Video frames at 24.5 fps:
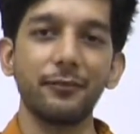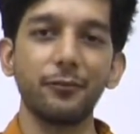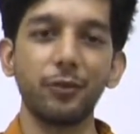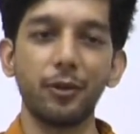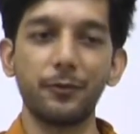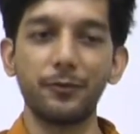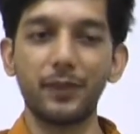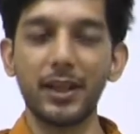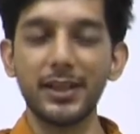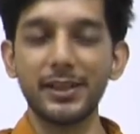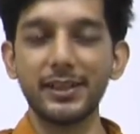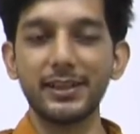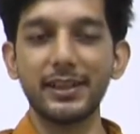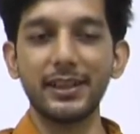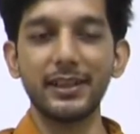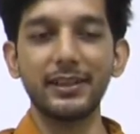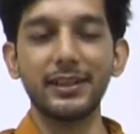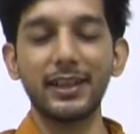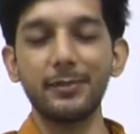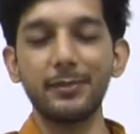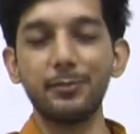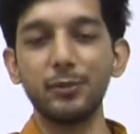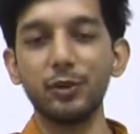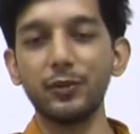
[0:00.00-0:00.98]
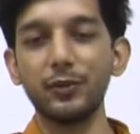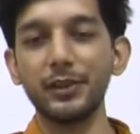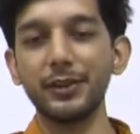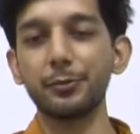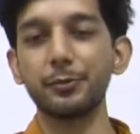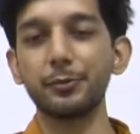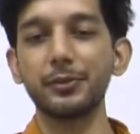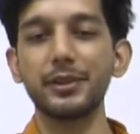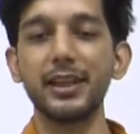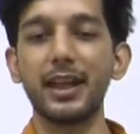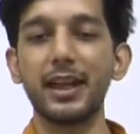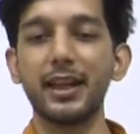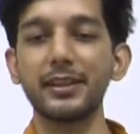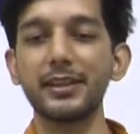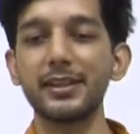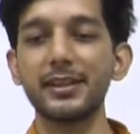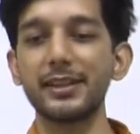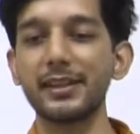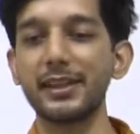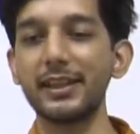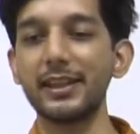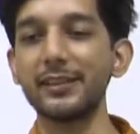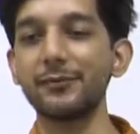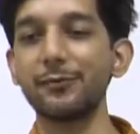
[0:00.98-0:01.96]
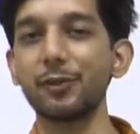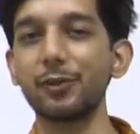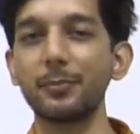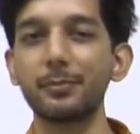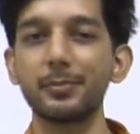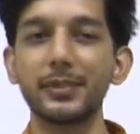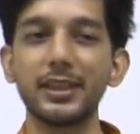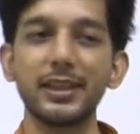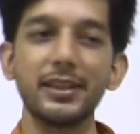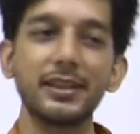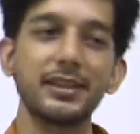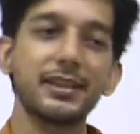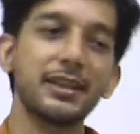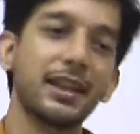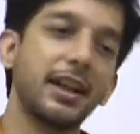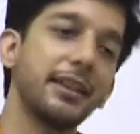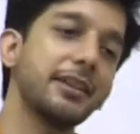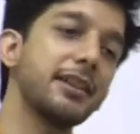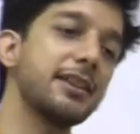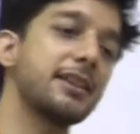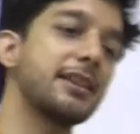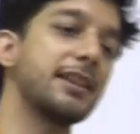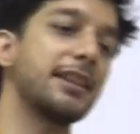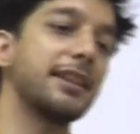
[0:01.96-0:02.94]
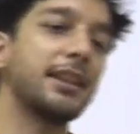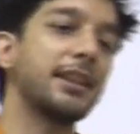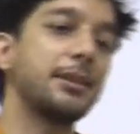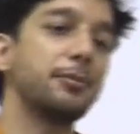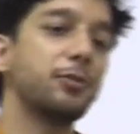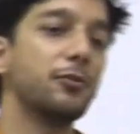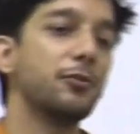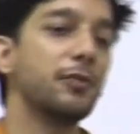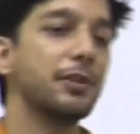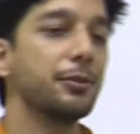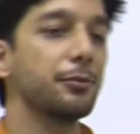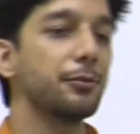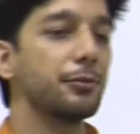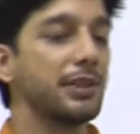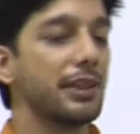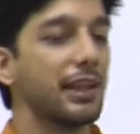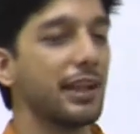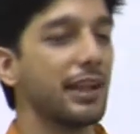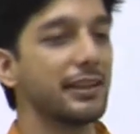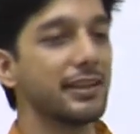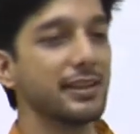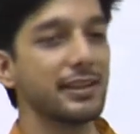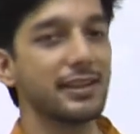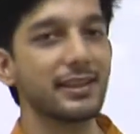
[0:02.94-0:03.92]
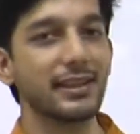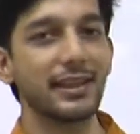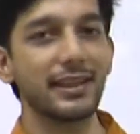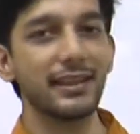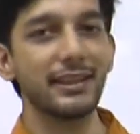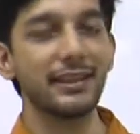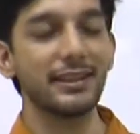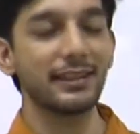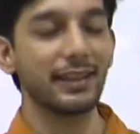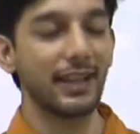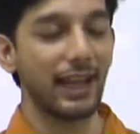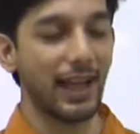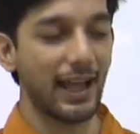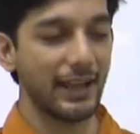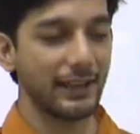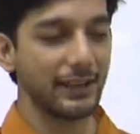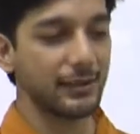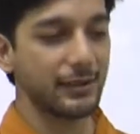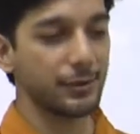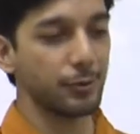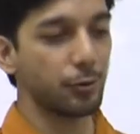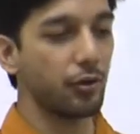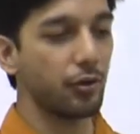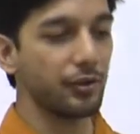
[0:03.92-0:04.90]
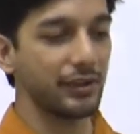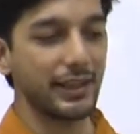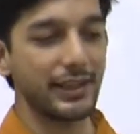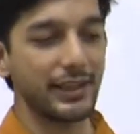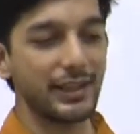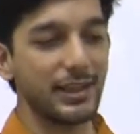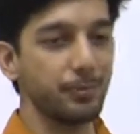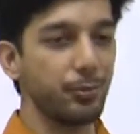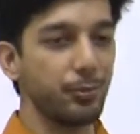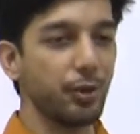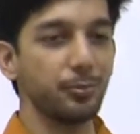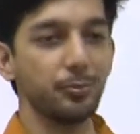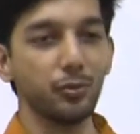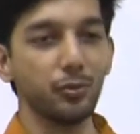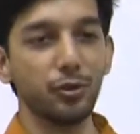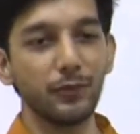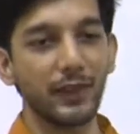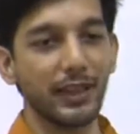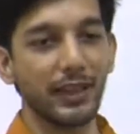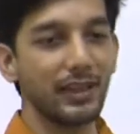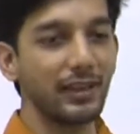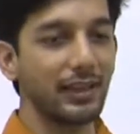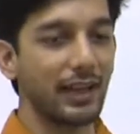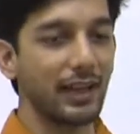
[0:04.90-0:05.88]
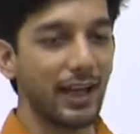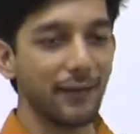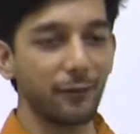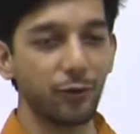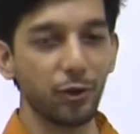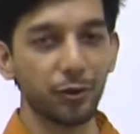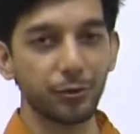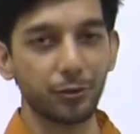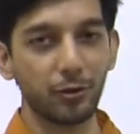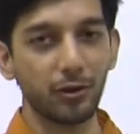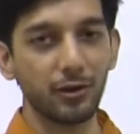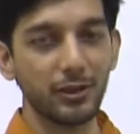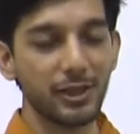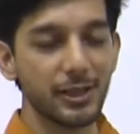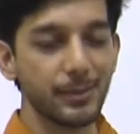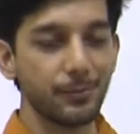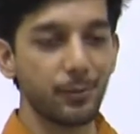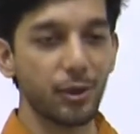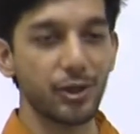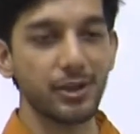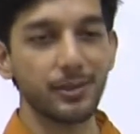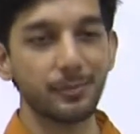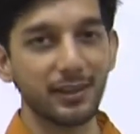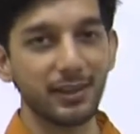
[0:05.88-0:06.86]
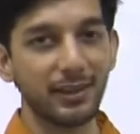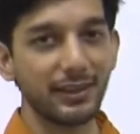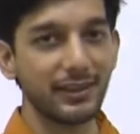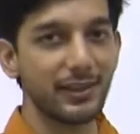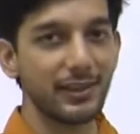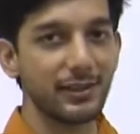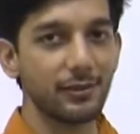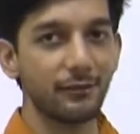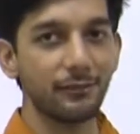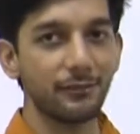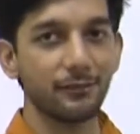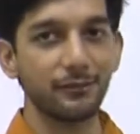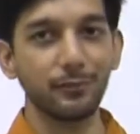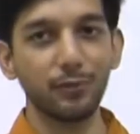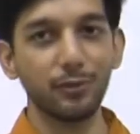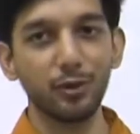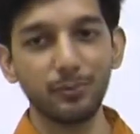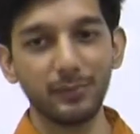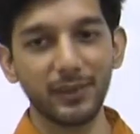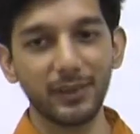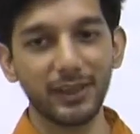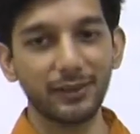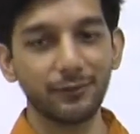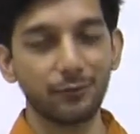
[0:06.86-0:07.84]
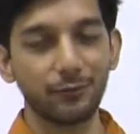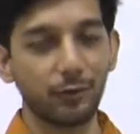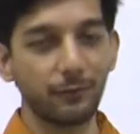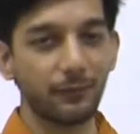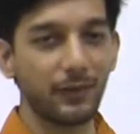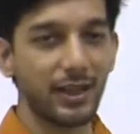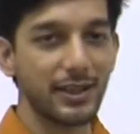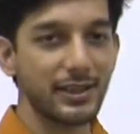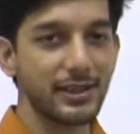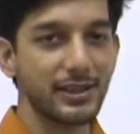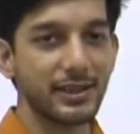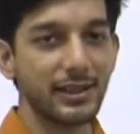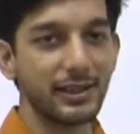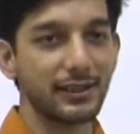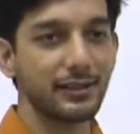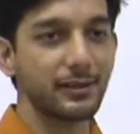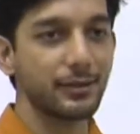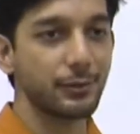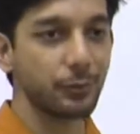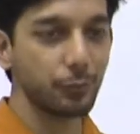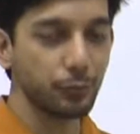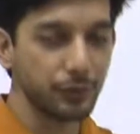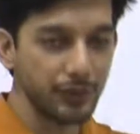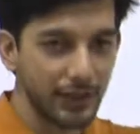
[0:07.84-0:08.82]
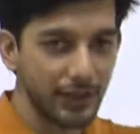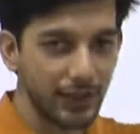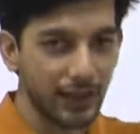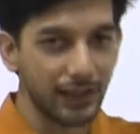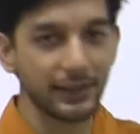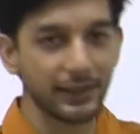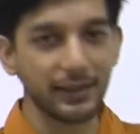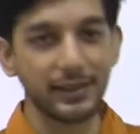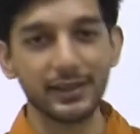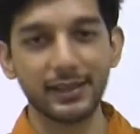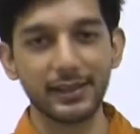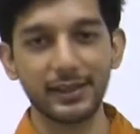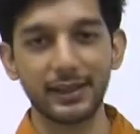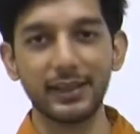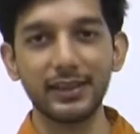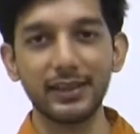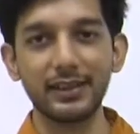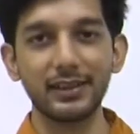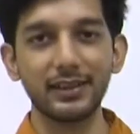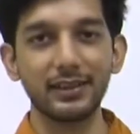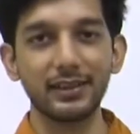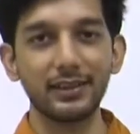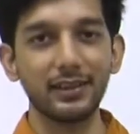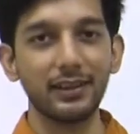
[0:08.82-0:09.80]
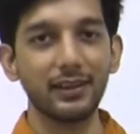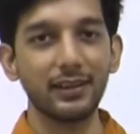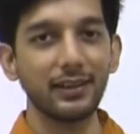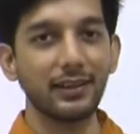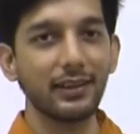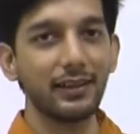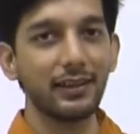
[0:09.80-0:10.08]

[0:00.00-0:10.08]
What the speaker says: From one state I move into the other state, from the other state I move into the other state, and so on. I keep on moving. I've got all those possibilities of movement from one state to the other state,